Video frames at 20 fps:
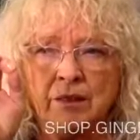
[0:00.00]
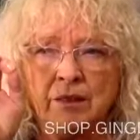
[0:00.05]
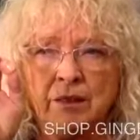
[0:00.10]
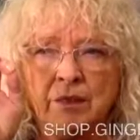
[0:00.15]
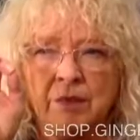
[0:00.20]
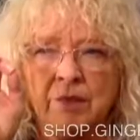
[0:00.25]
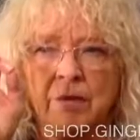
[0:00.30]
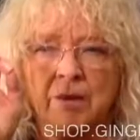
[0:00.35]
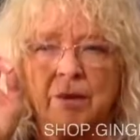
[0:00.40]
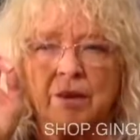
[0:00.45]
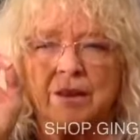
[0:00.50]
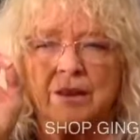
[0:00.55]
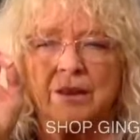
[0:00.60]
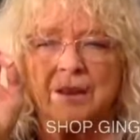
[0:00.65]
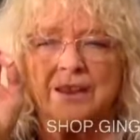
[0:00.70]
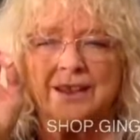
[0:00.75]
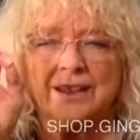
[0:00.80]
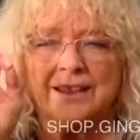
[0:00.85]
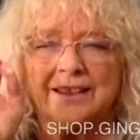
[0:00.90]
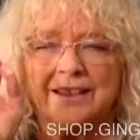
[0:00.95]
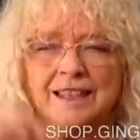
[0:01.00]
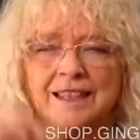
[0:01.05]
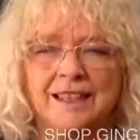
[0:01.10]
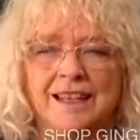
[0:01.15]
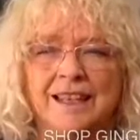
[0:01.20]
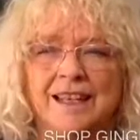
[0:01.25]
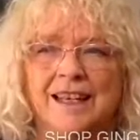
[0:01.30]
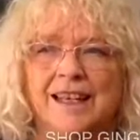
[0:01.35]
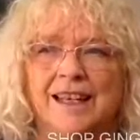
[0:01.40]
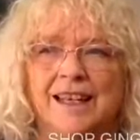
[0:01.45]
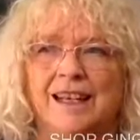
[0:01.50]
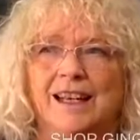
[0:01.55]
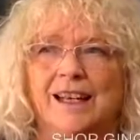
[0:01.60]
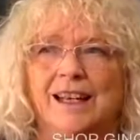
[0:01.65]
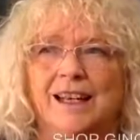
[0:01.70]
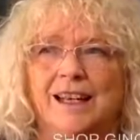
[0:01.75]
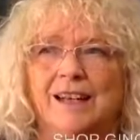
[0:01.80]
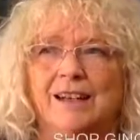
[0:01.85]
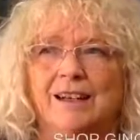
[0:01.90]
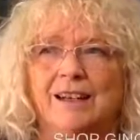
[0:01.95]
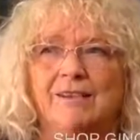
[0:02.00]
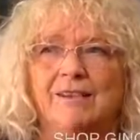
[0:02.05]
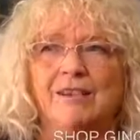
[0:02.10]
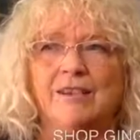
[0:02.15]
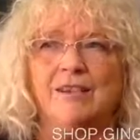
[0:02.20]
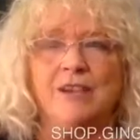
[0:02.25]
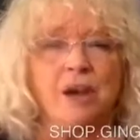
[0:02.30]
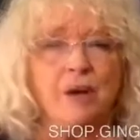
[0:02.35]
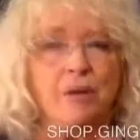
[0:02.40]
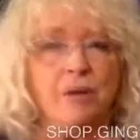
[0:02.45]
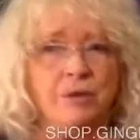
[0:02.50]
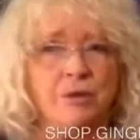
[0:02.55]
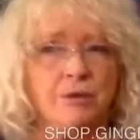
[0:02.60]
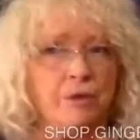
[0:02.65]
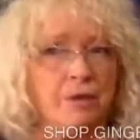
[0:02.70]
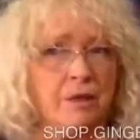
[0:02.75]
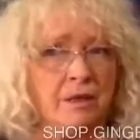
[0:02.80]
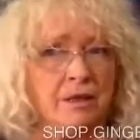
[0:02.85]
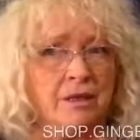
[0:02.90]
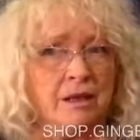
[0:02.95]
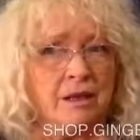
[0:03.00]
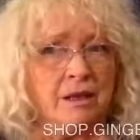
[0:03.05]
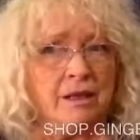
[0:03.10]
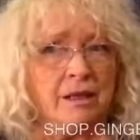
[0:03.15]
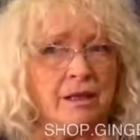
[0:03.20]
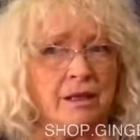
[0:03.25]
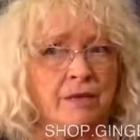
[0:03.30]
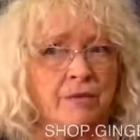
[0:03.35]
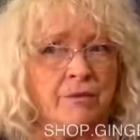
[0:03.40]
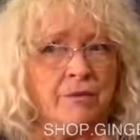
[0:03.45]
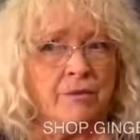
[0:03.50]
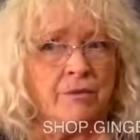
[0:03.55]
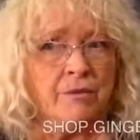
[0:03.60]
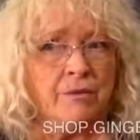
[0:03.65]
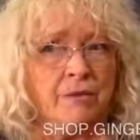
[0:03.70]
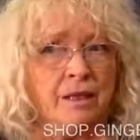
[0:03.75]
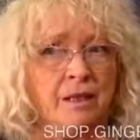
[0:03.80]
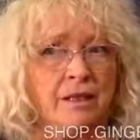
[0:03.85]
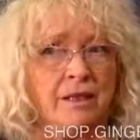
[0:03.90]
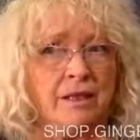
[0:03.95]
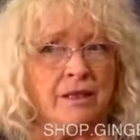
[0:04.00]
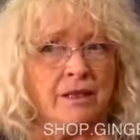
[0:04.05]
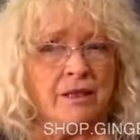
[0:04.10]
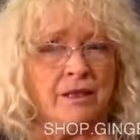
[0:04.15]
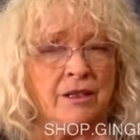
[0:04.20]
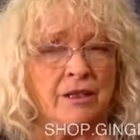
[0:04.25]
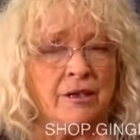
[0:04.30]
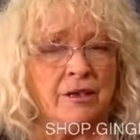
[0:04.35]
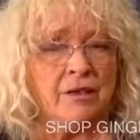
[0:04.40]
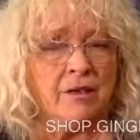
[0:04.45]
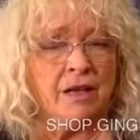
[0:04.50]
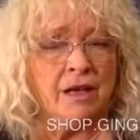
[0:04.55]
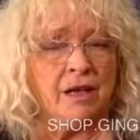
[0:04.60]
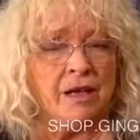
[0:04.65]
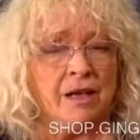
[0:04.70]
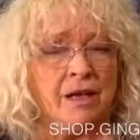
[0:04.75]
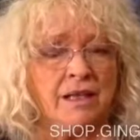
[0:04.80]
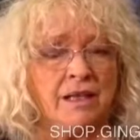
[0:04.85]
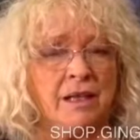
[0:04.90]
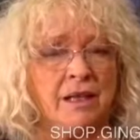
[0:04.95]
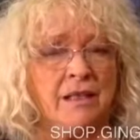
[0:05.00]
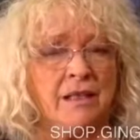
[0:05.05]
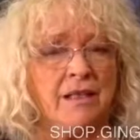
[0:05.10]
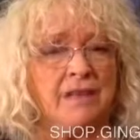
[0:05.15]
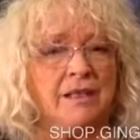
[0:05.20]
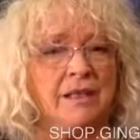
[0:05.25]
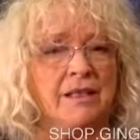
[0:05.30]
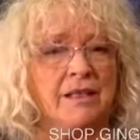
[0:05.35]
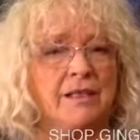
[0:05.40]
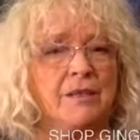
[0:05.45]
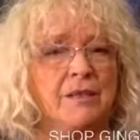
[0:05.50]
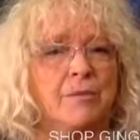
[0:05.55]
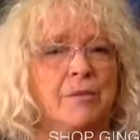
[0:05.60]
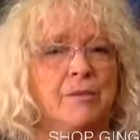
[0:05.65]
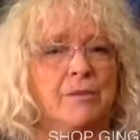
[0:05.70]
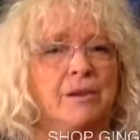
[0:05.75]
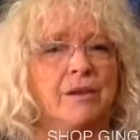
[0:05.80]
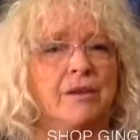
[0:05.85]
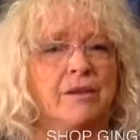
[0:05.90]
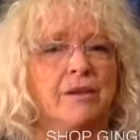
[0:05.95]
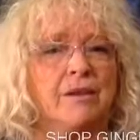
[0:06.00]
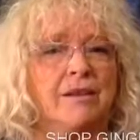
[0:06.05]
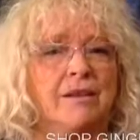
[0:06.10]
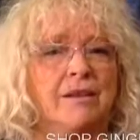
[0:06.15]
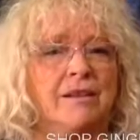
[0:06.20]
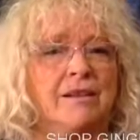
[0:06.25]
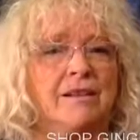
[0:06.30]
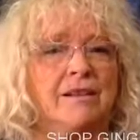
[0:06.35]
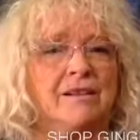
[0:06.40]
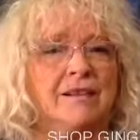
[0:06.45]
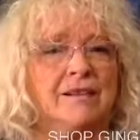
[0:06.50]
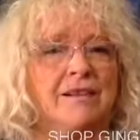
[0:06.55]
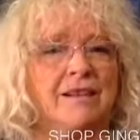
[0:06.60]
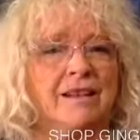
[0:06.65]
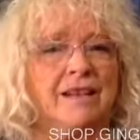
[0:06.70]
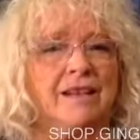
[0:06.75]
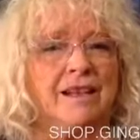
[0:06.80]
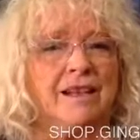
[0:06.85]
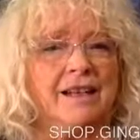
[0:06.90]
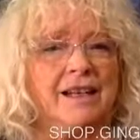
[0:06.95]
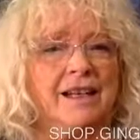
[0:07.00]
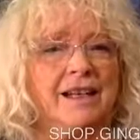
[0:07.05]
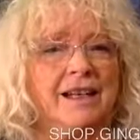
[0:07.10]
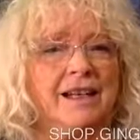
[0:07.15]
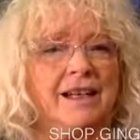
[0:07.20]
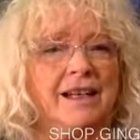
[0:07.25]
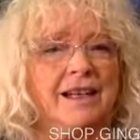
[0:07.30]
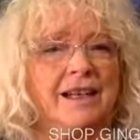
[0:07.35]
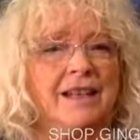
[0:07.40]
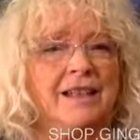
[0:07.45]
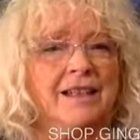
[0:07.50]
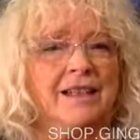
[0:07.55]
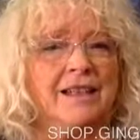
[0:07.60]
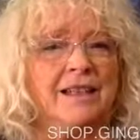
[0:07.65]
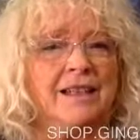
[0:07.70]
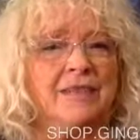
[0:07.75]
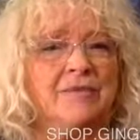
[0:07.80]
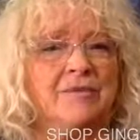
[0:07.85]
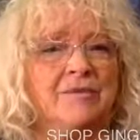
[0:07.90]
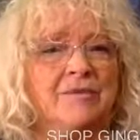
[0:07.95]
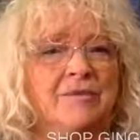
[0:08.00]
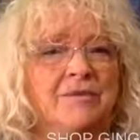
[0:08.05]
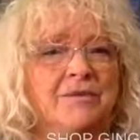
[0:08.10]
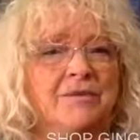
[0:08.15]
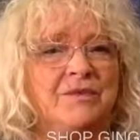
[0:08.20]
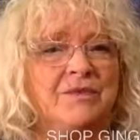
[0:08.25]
diamantes, which I was really excited for weeks. I knew I had to get to this point and um,